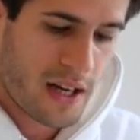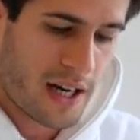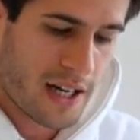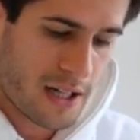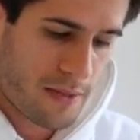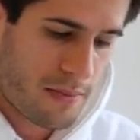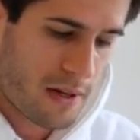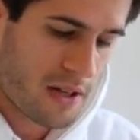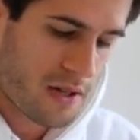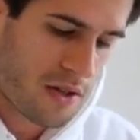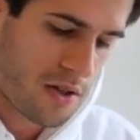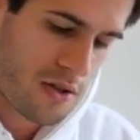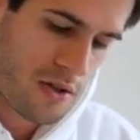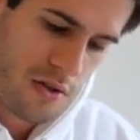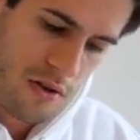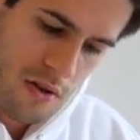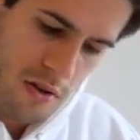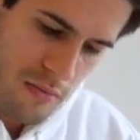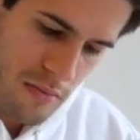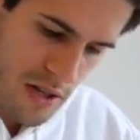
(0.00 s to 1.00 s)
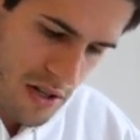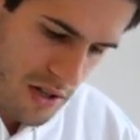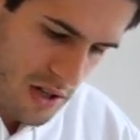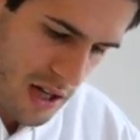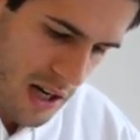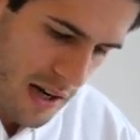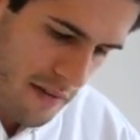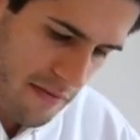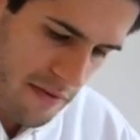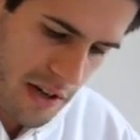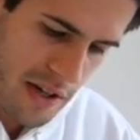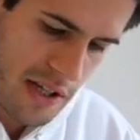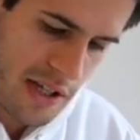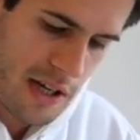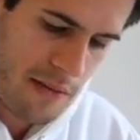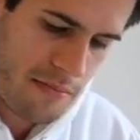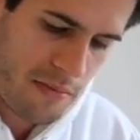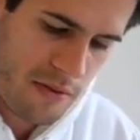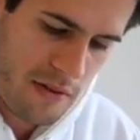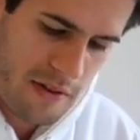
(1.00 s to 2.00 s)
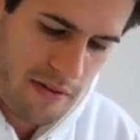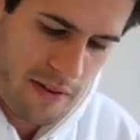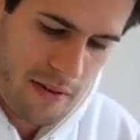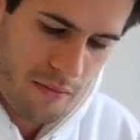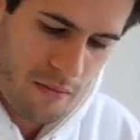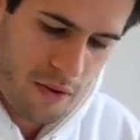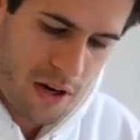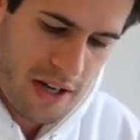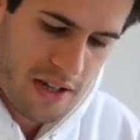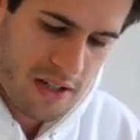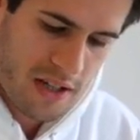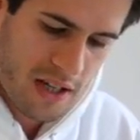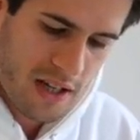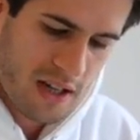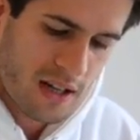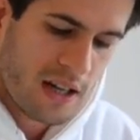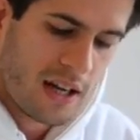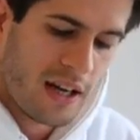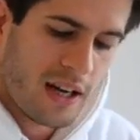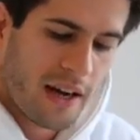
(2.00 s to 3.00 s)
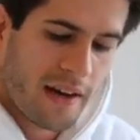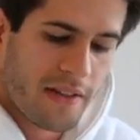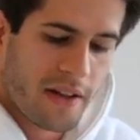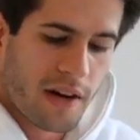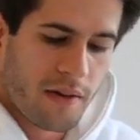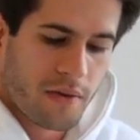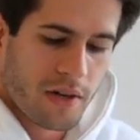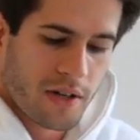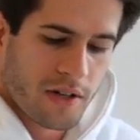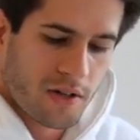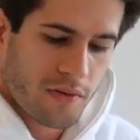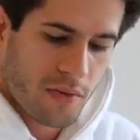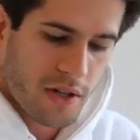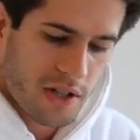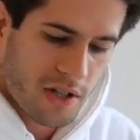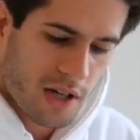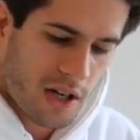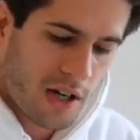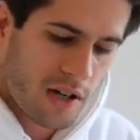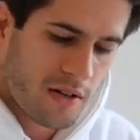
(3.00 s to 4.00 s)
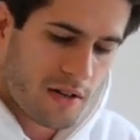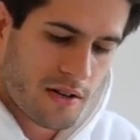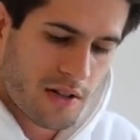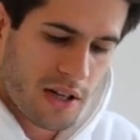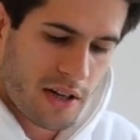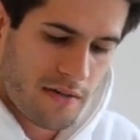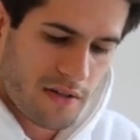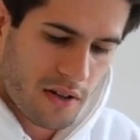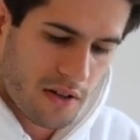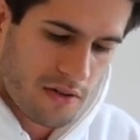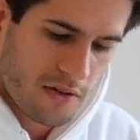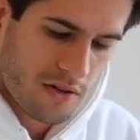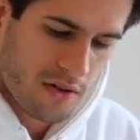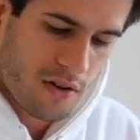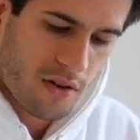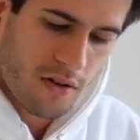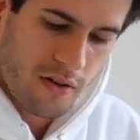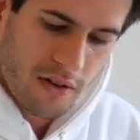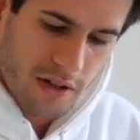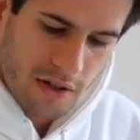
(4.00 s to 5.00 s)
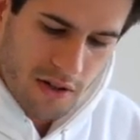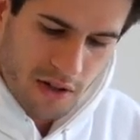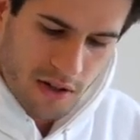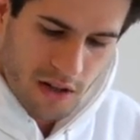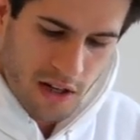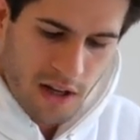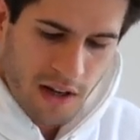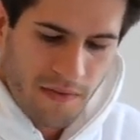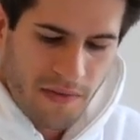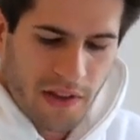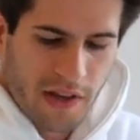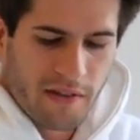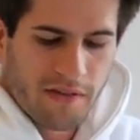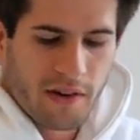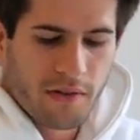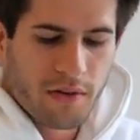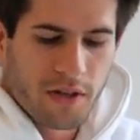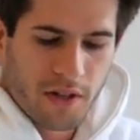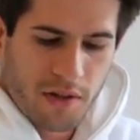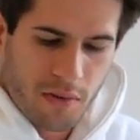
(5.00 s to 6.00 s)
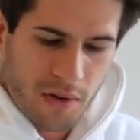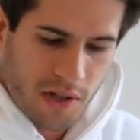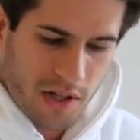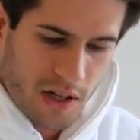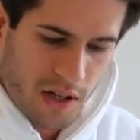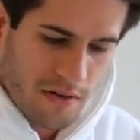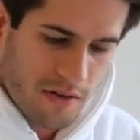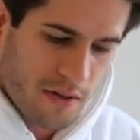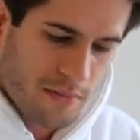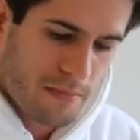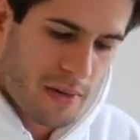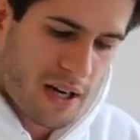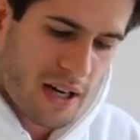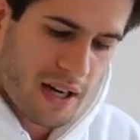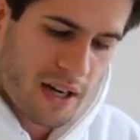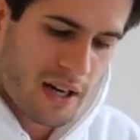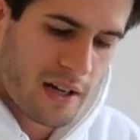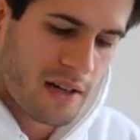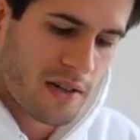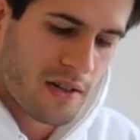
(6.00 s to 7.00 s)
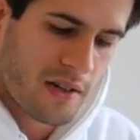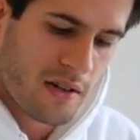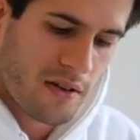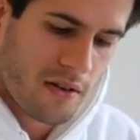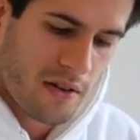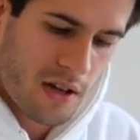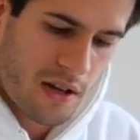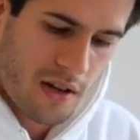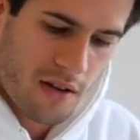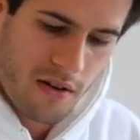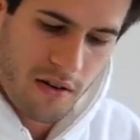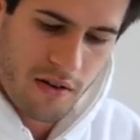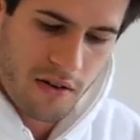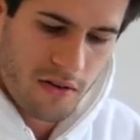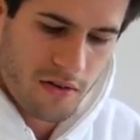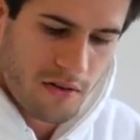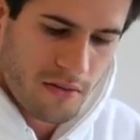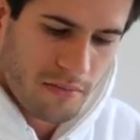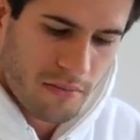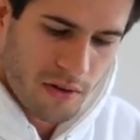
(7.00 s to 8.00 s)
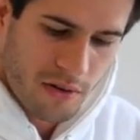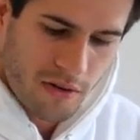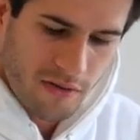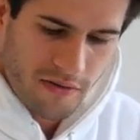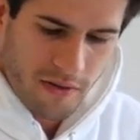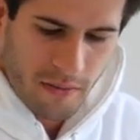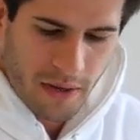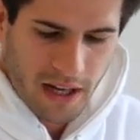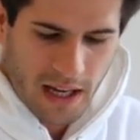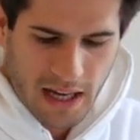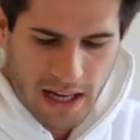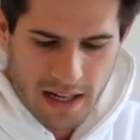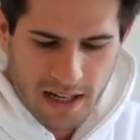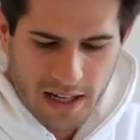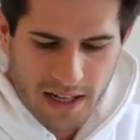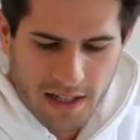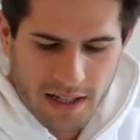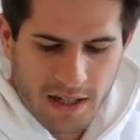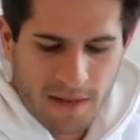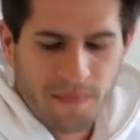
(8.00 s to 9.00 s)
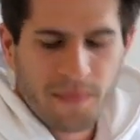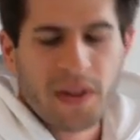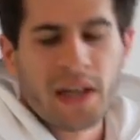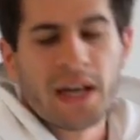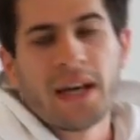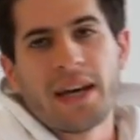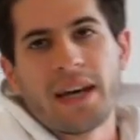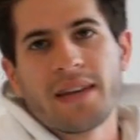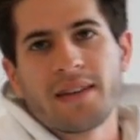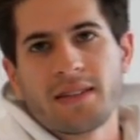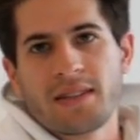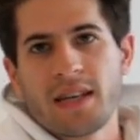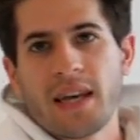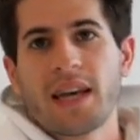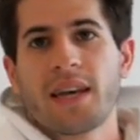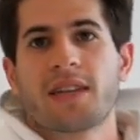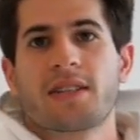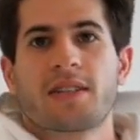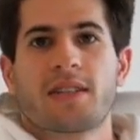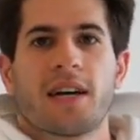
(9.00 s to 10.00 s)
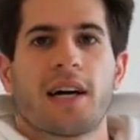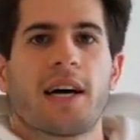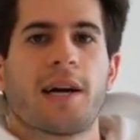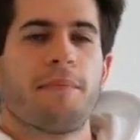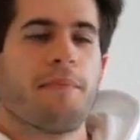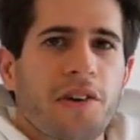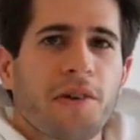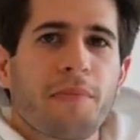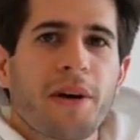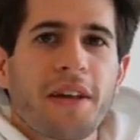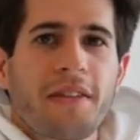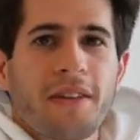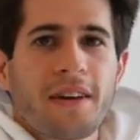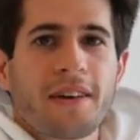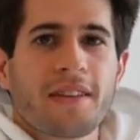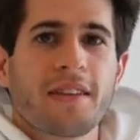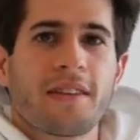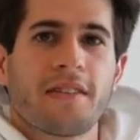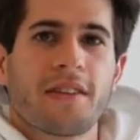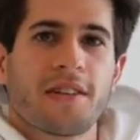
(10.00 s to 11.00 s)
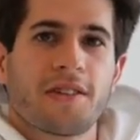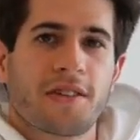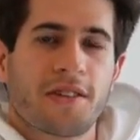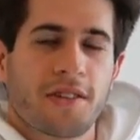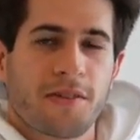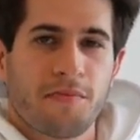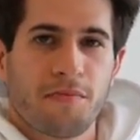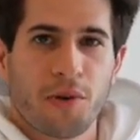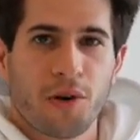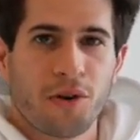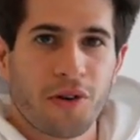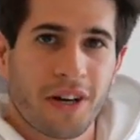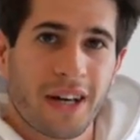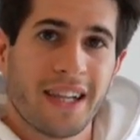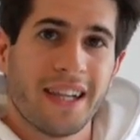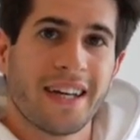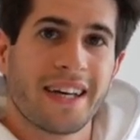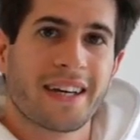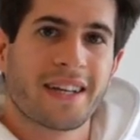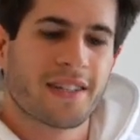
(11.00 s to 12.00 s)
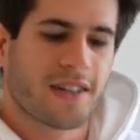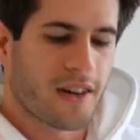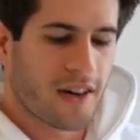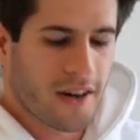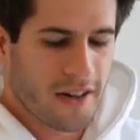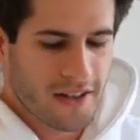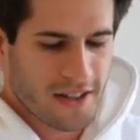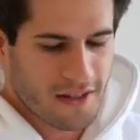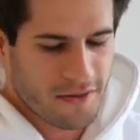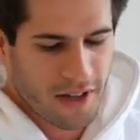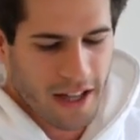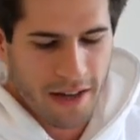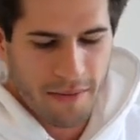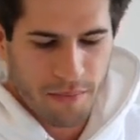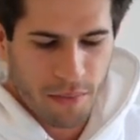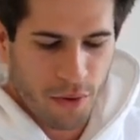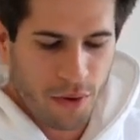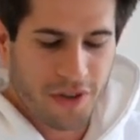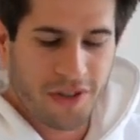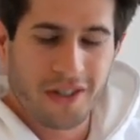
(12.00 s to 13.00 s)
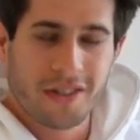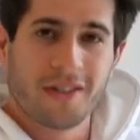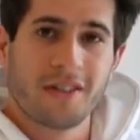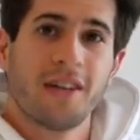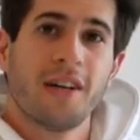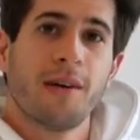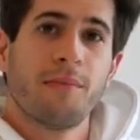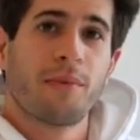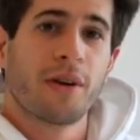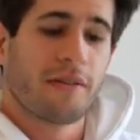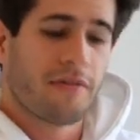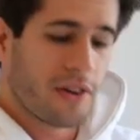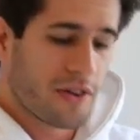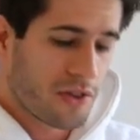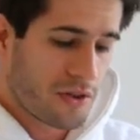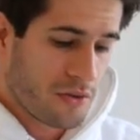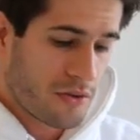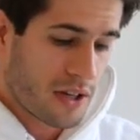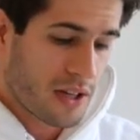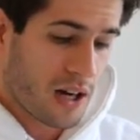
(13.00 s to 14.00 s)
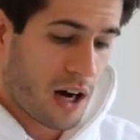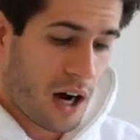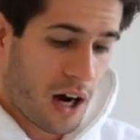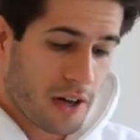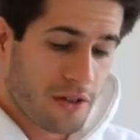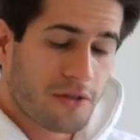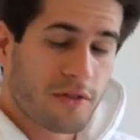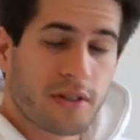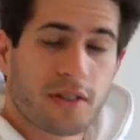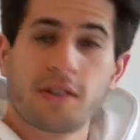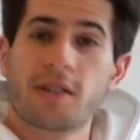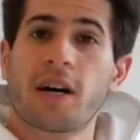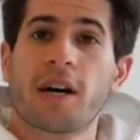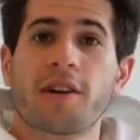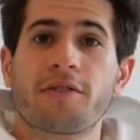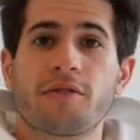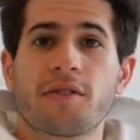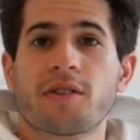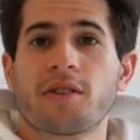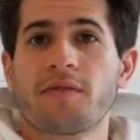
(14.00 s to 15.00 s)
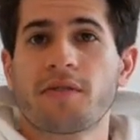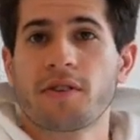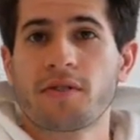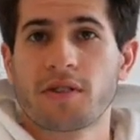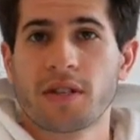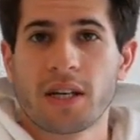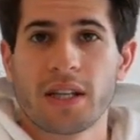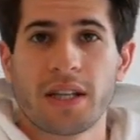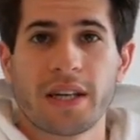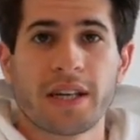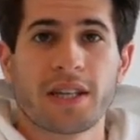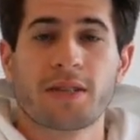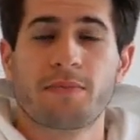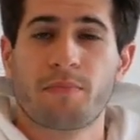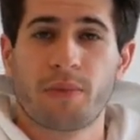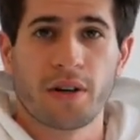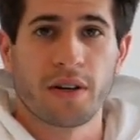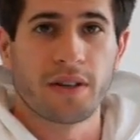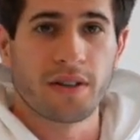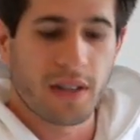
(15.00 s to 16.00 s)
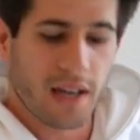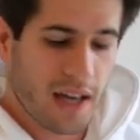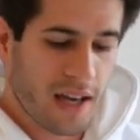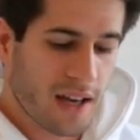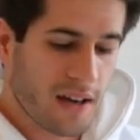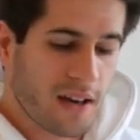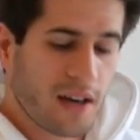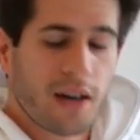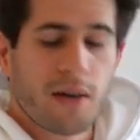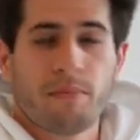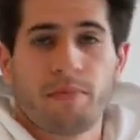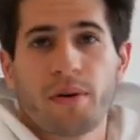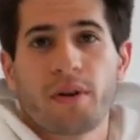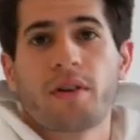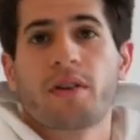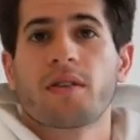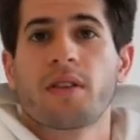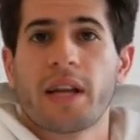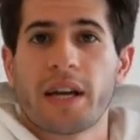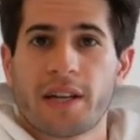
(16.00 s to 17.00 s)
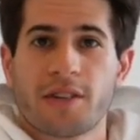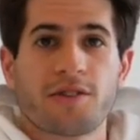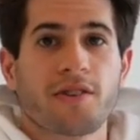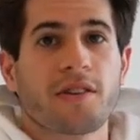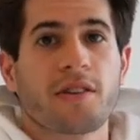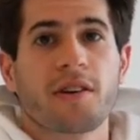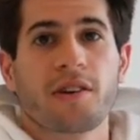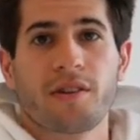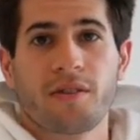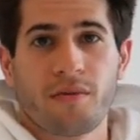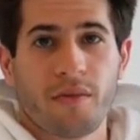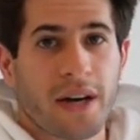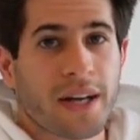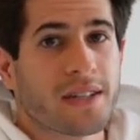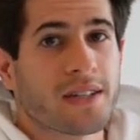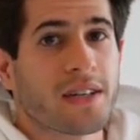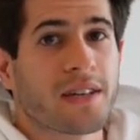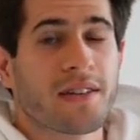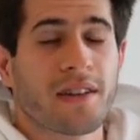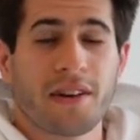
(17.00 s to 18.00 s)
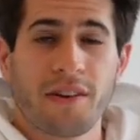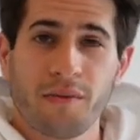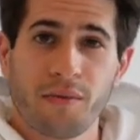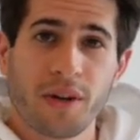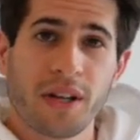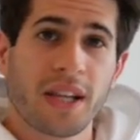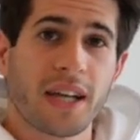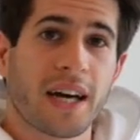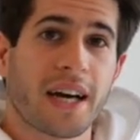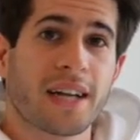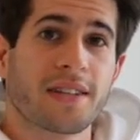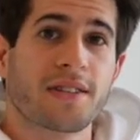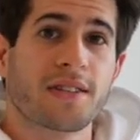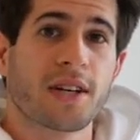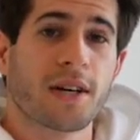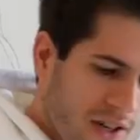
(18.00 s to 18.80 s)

I spend so much time, for example, if I'm writing and then I want to switch colors, I have to go to orange. Then if I want to switch colors back, I need to go here and go to blue for my headings. It takes time. You might think that these small clicks aren't that important, but if you're doing hundreds and hundreds of those clicks per day, per lecture that you're writing, then it really adds